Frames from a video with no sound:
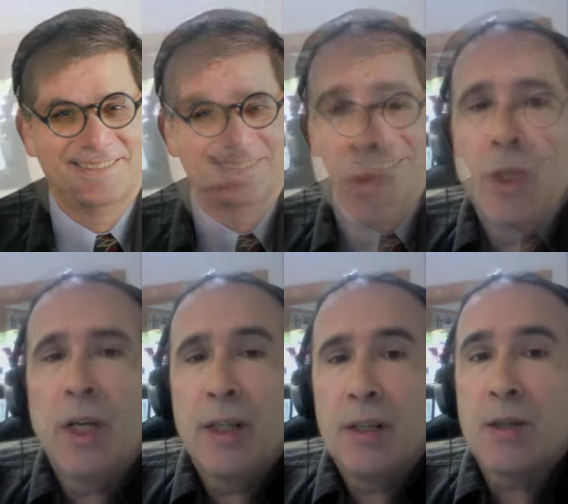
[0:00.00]

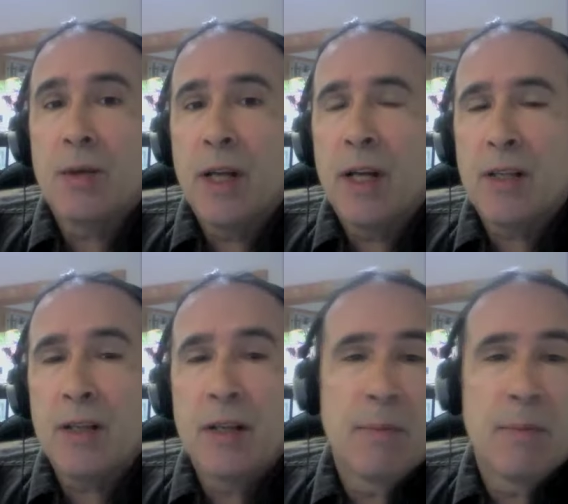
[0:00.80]
Right, so it has
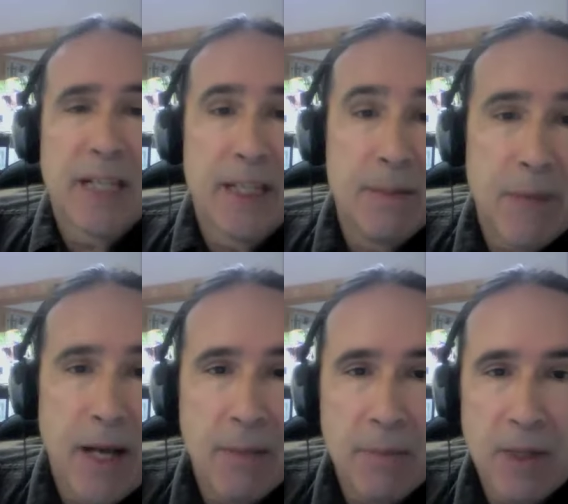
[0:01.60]
a big
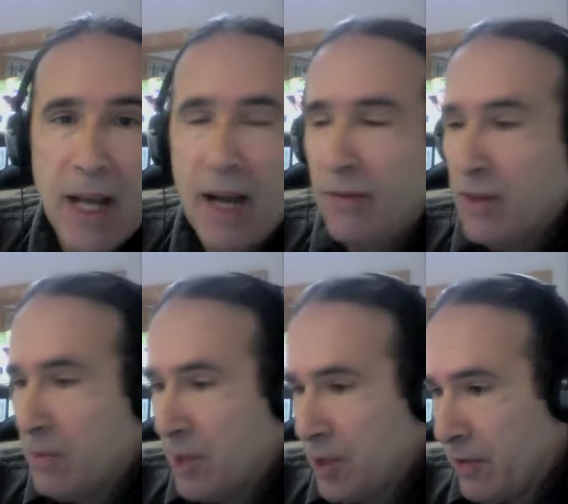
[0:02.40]
impact, but half as
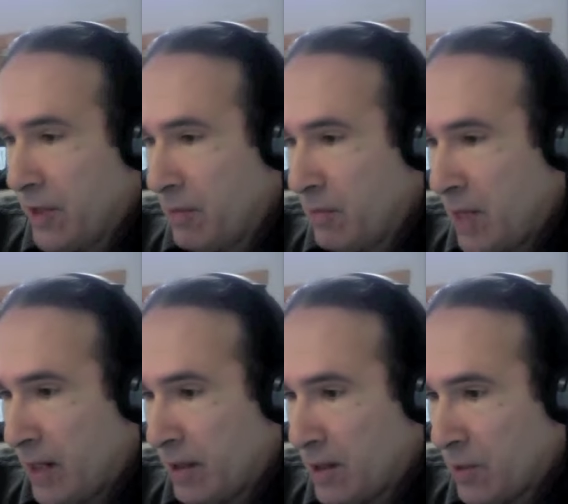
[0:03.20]
much of an
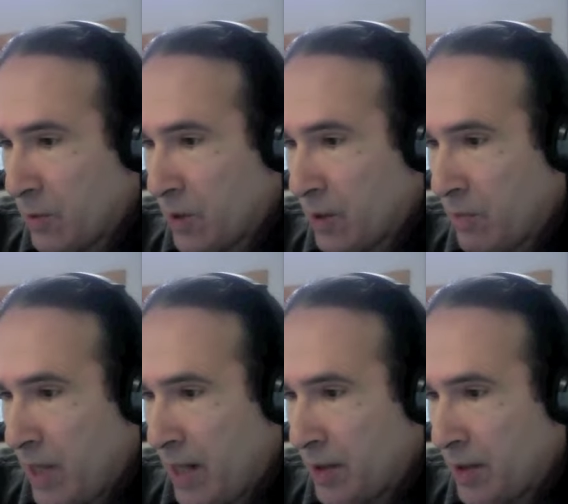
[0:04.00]
impact as it would in
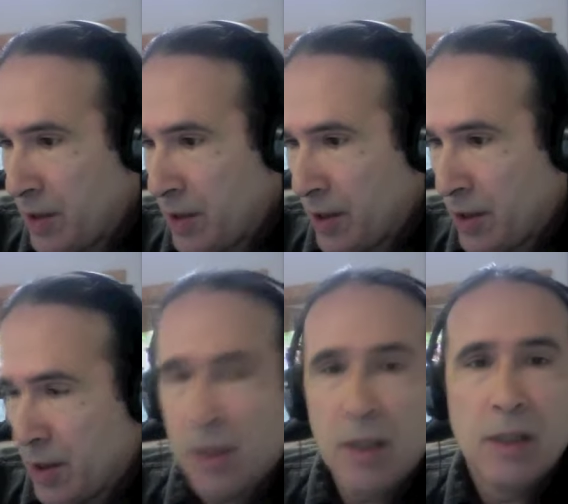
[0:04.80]
past
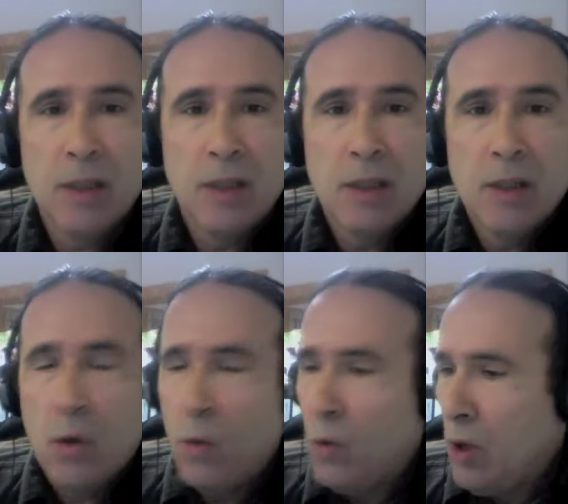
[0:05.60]
years.
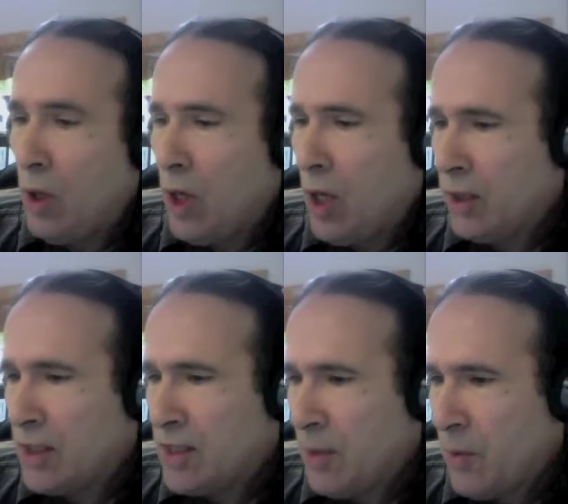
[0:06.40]
Right. Uh,
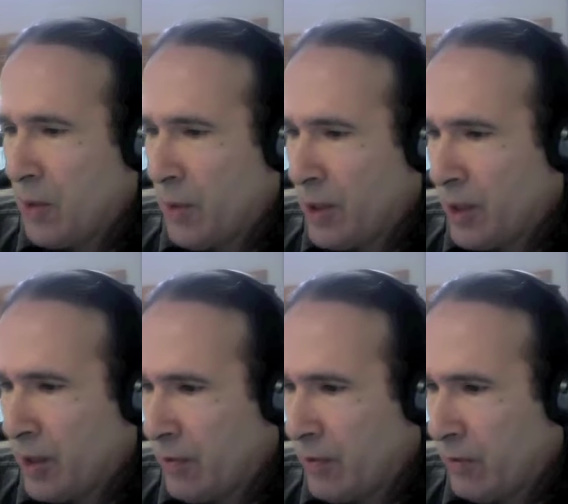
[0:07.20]
let's see, when are we
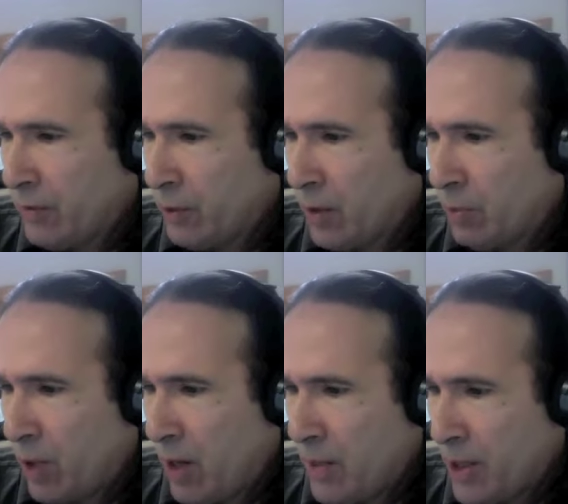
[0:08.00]
looking for the Florida
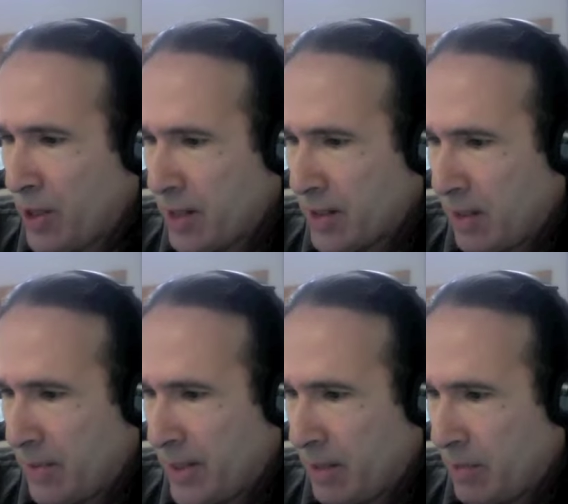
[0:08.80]
primary? That's
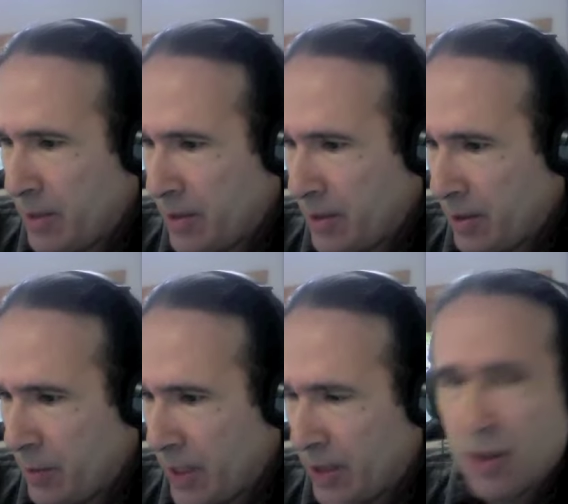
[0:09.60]
coming up in another
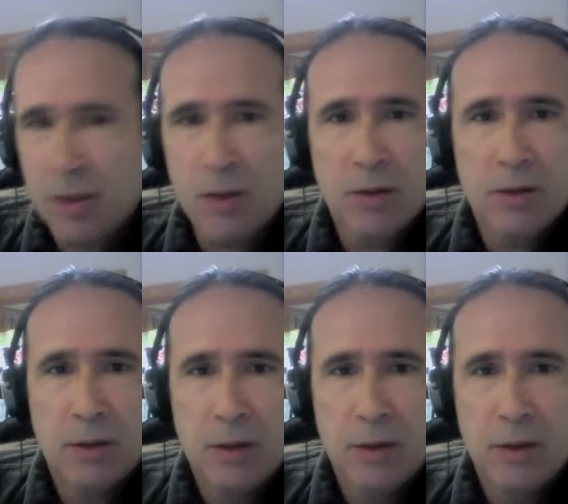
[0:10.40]
week or so.